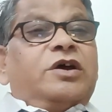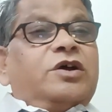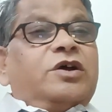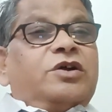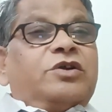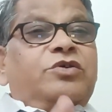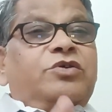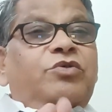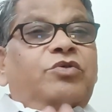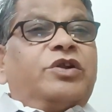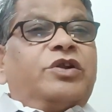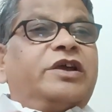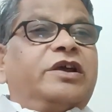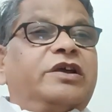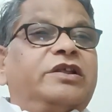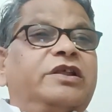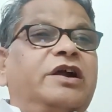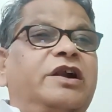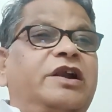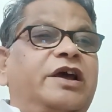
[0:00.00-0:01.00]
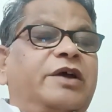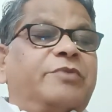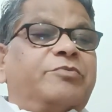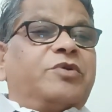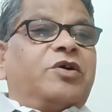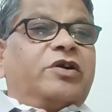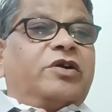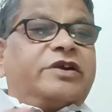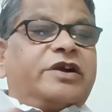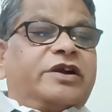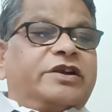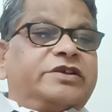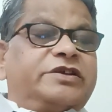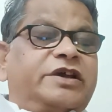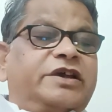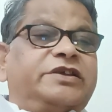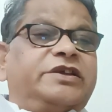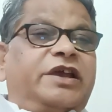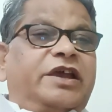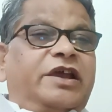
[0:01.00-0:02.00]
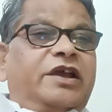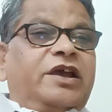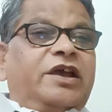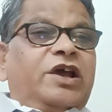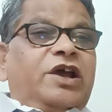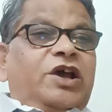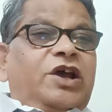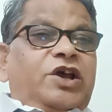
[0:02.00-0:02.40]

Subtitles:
Don't think that I am not criticizing.